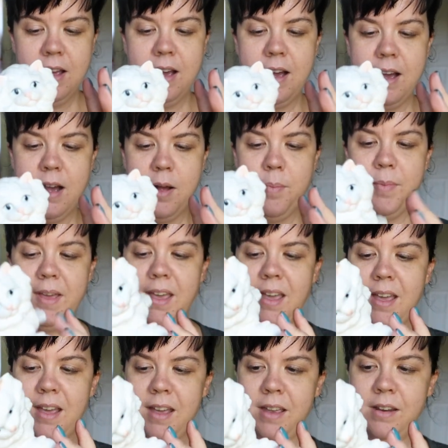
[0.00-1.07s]

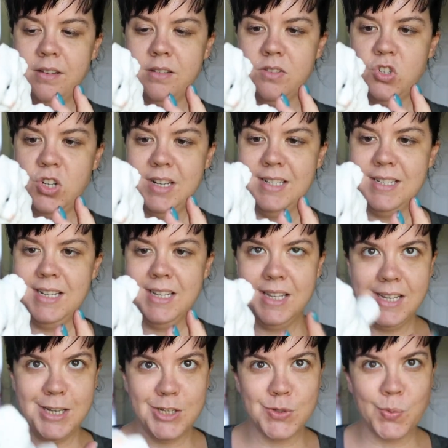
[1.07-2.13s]
and
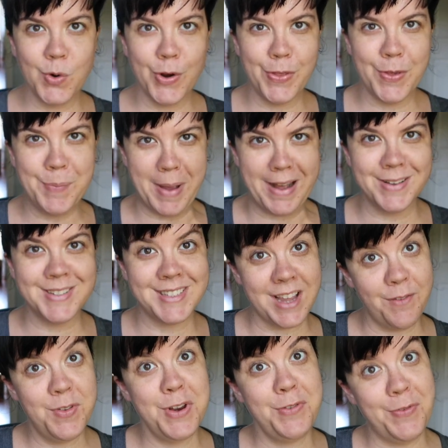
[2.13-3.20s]
Chantilly is worth about
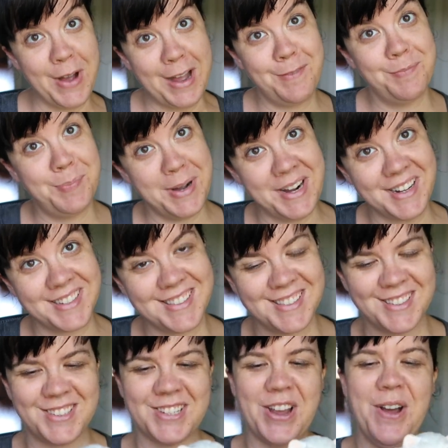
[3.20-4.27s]
75 bucks.
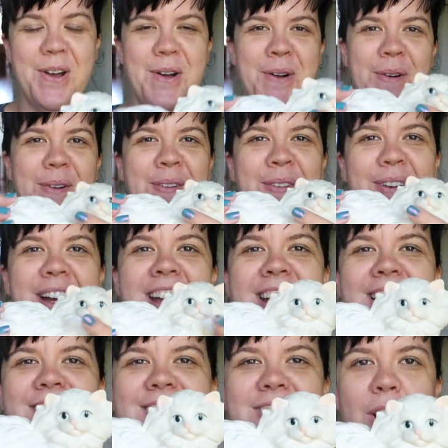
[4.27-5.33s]

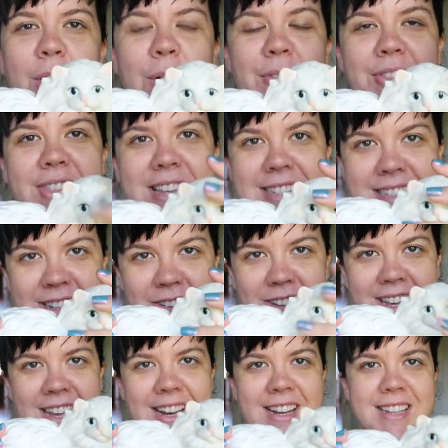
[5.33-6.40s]
So this little
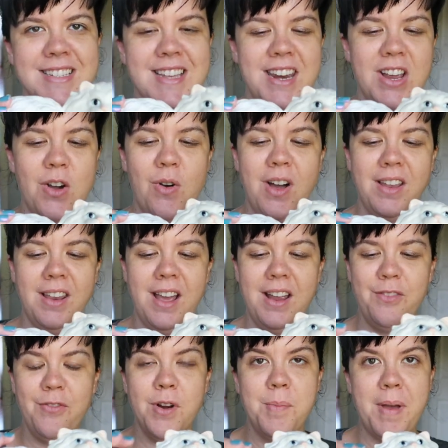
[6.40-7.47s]
kitty is gonna go
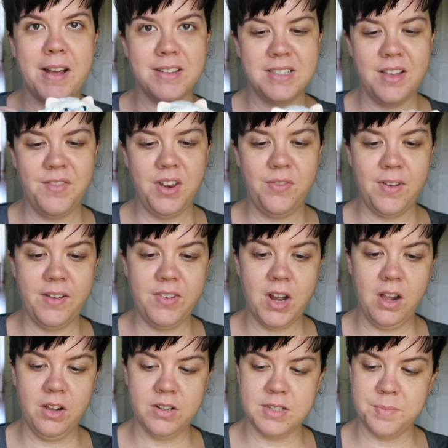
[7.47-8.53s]
online for about
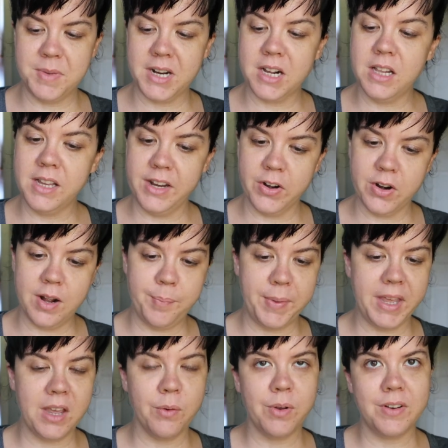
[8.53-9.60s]
$75. I'm gonna clean her up
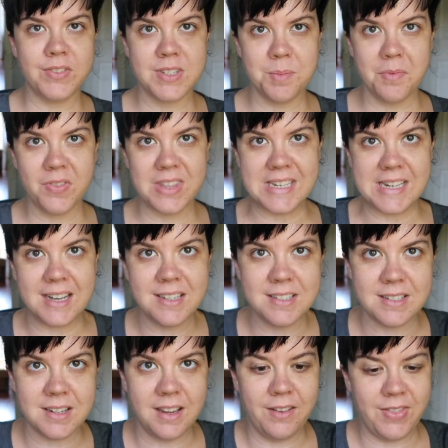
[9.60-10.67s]
and get rid of some of the
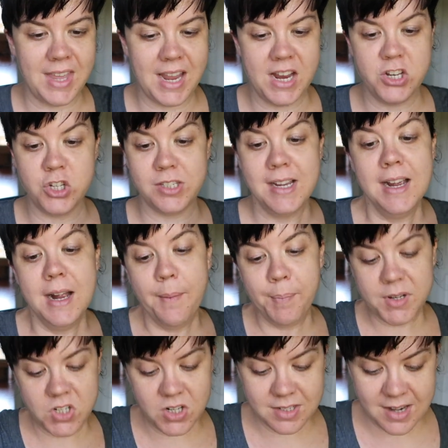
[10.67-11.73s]
dust of the ages,
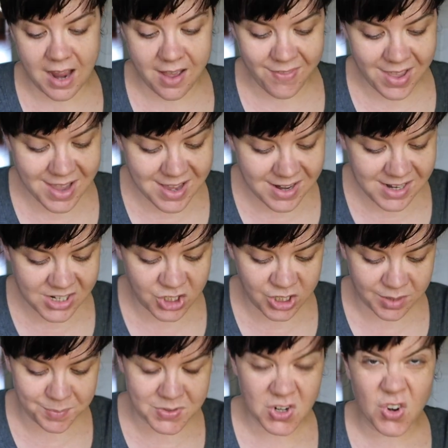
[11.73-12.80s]
but she doesn't have any
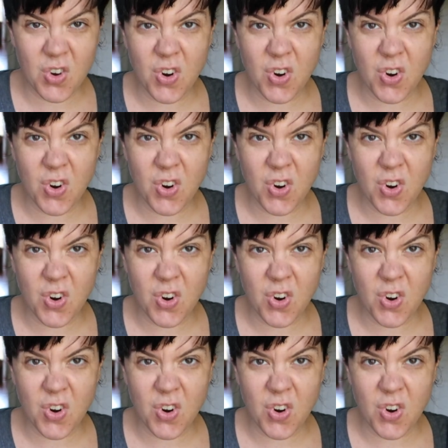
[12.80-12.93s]
chips or